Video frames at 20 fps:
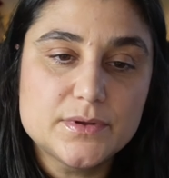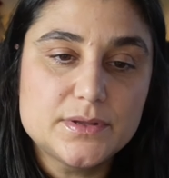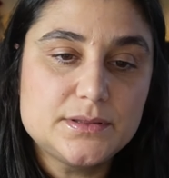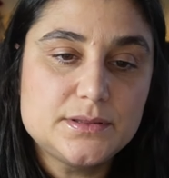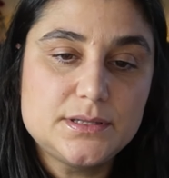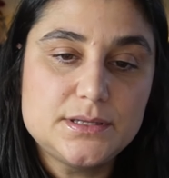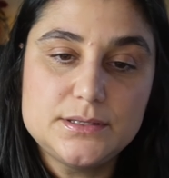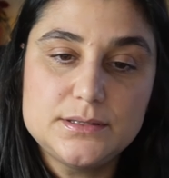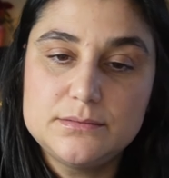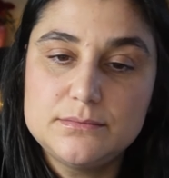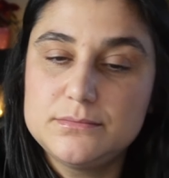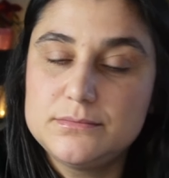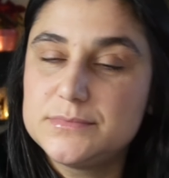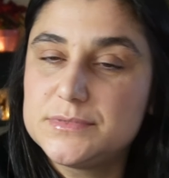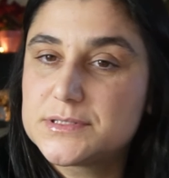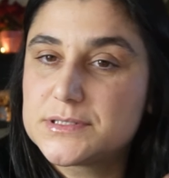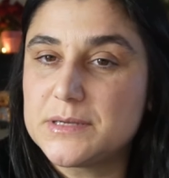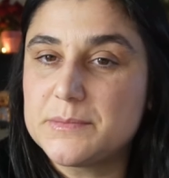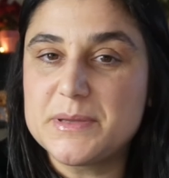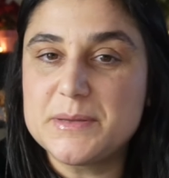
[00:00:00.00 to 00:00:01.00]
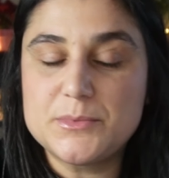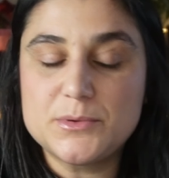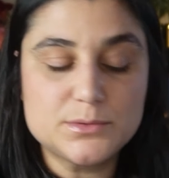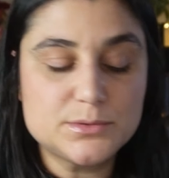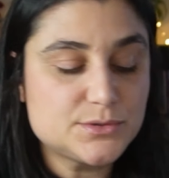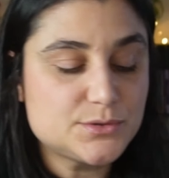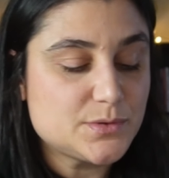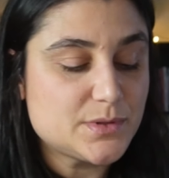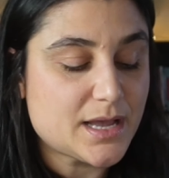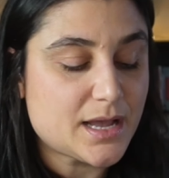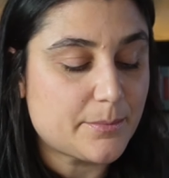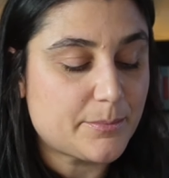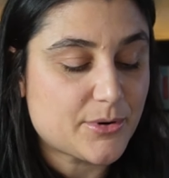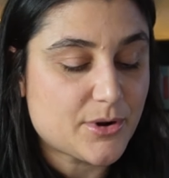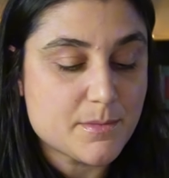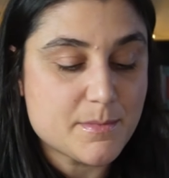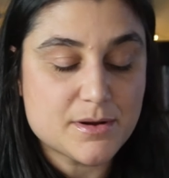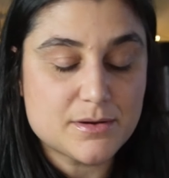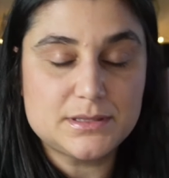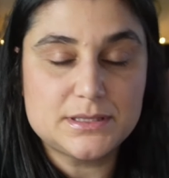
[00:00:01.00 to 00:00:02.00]
And some people will do that
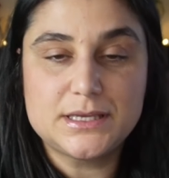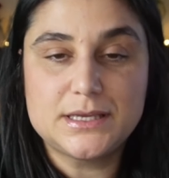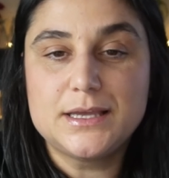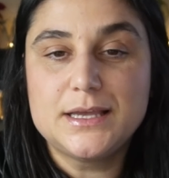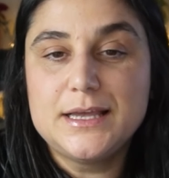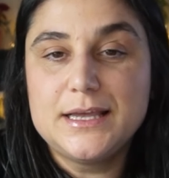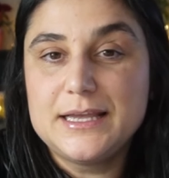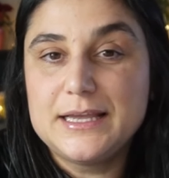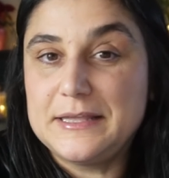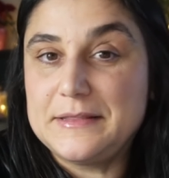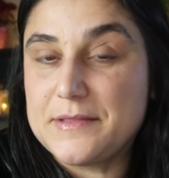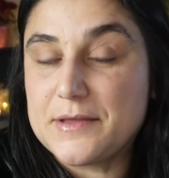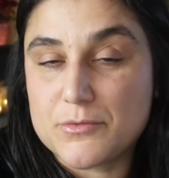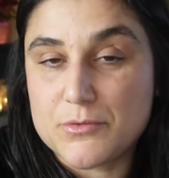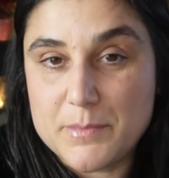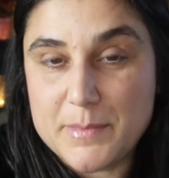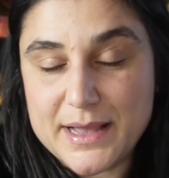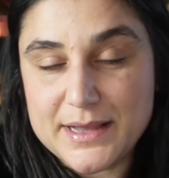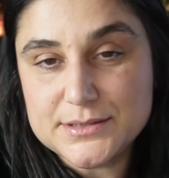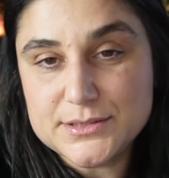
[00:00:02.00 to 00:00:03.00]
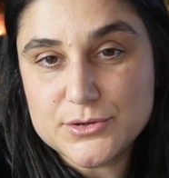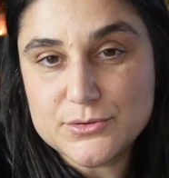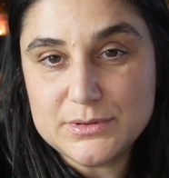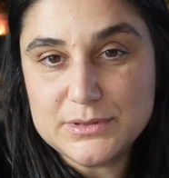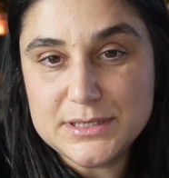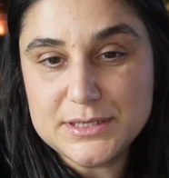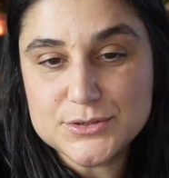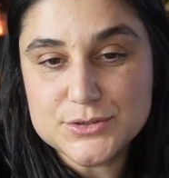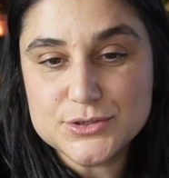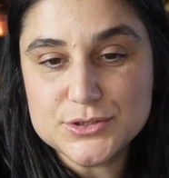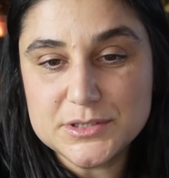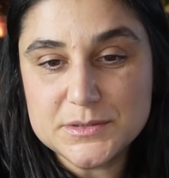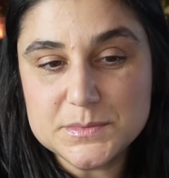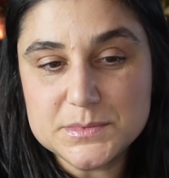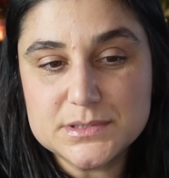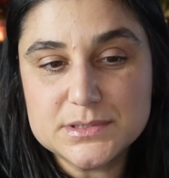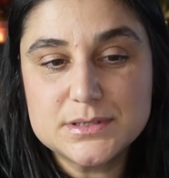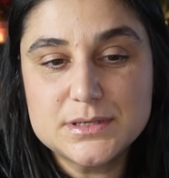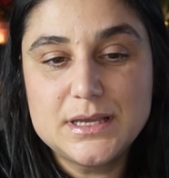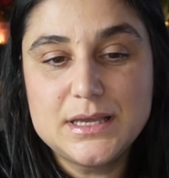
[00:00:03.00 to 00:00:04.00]
primarily in their romantic
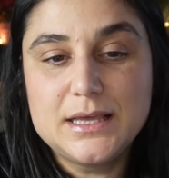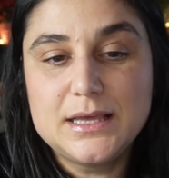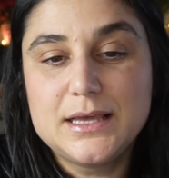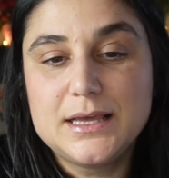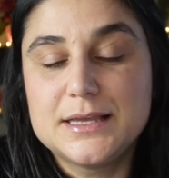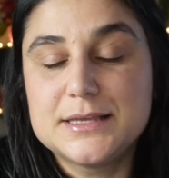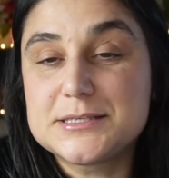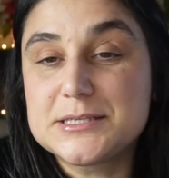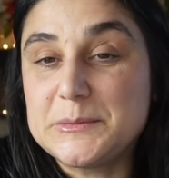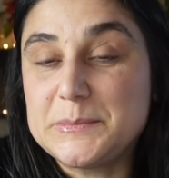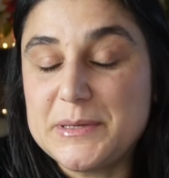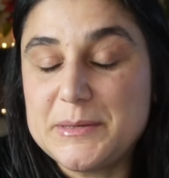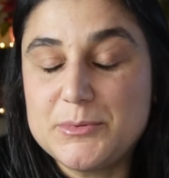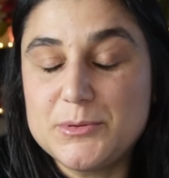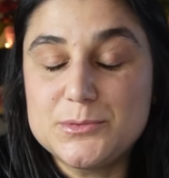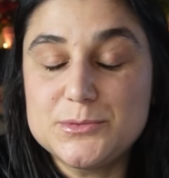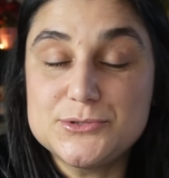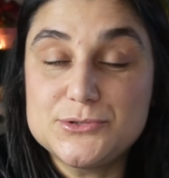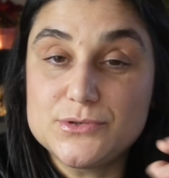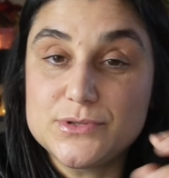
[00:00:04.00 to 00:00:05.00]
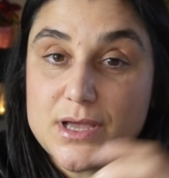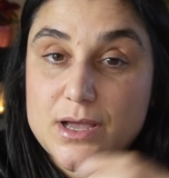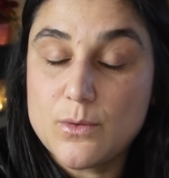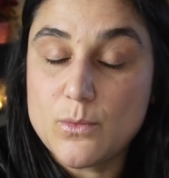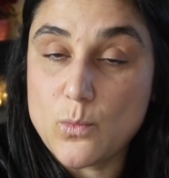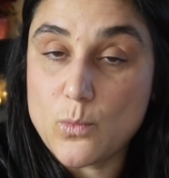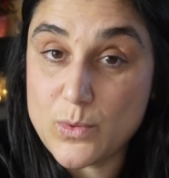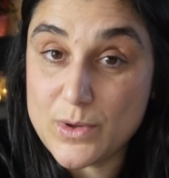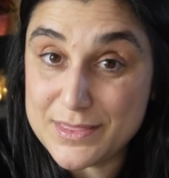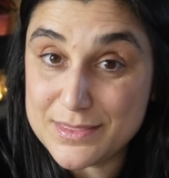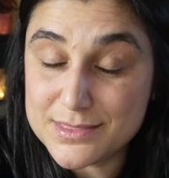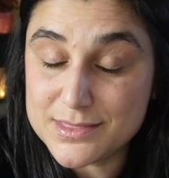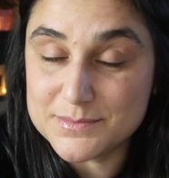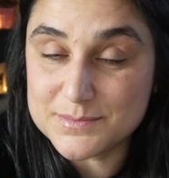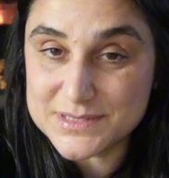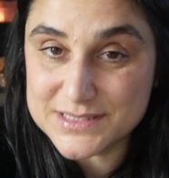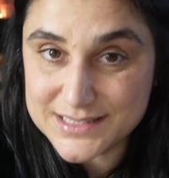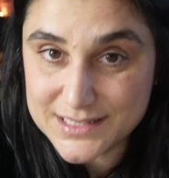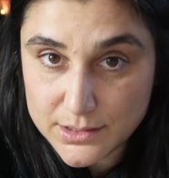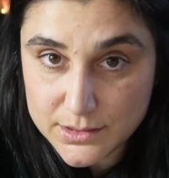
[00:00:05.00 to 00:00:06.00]
relationships, and some people will do that with
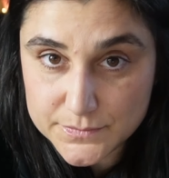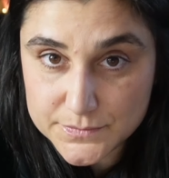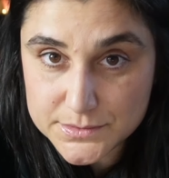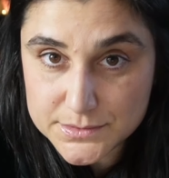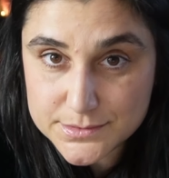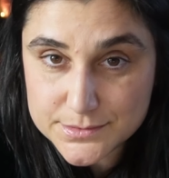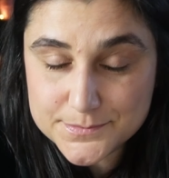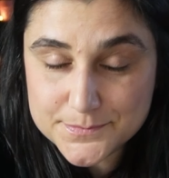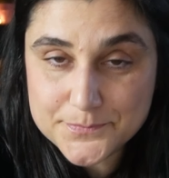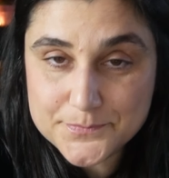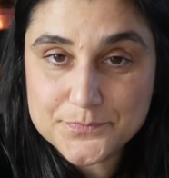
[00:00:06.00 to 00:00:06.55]
themselves.